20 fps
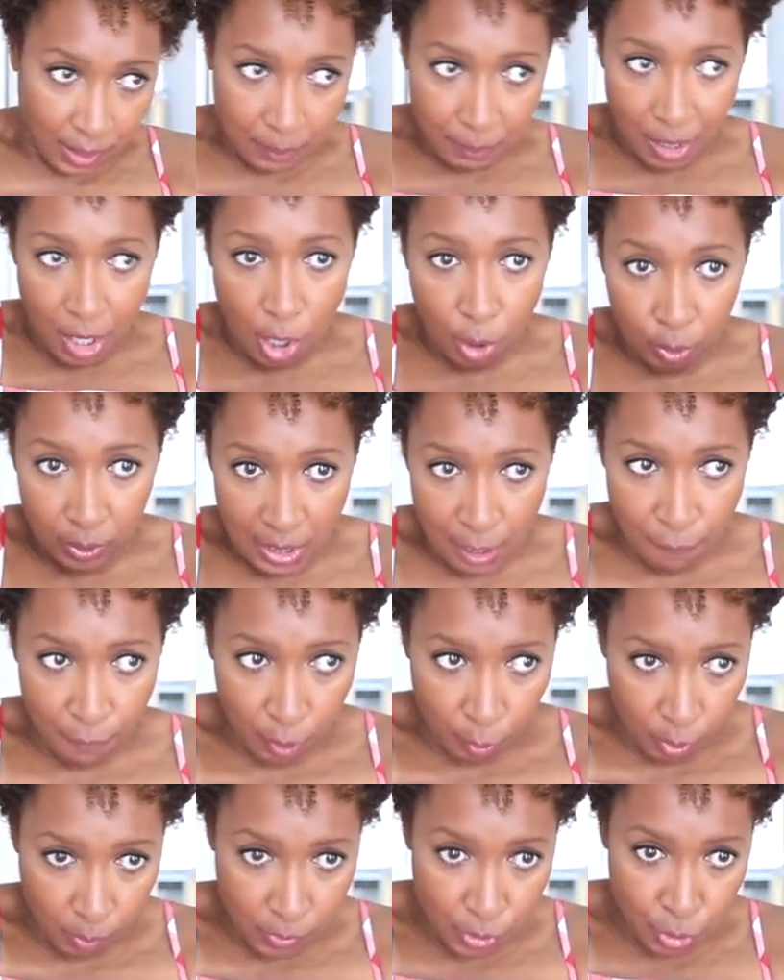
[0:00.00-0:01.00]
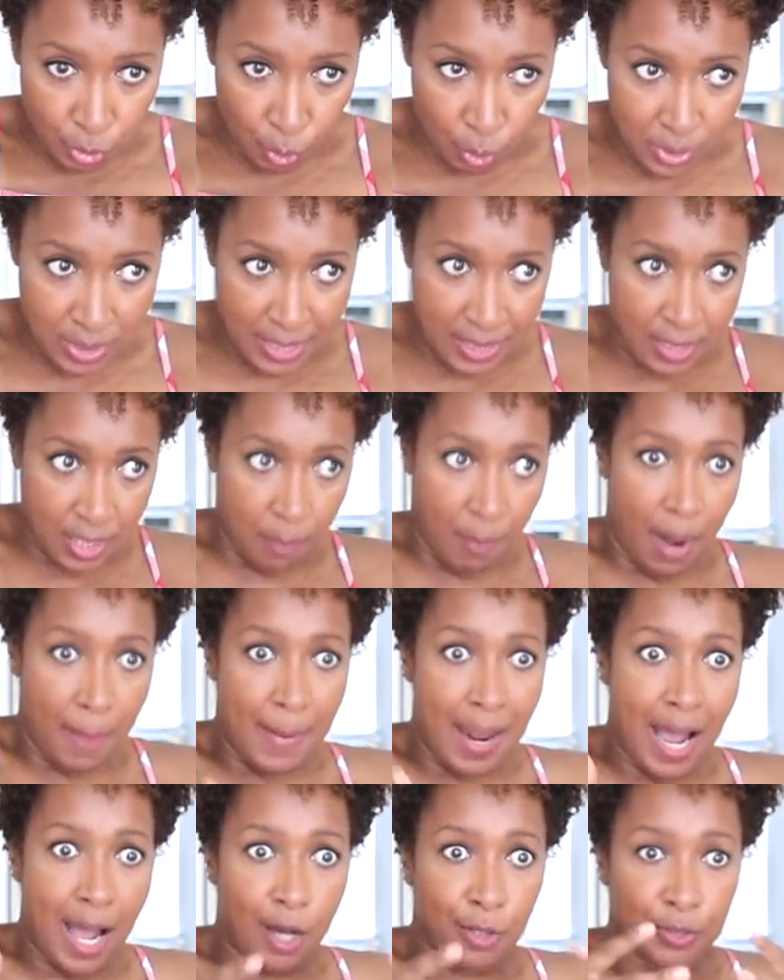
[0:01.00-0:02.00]
like my whole living room draws into my
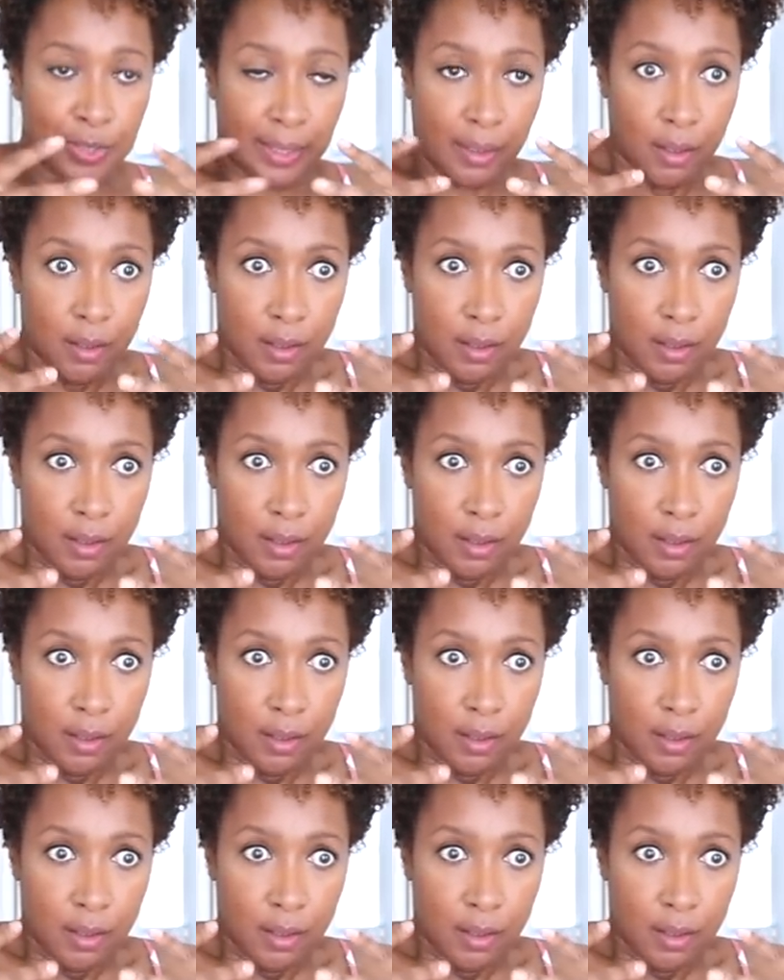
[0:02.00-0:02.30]
mouth, like,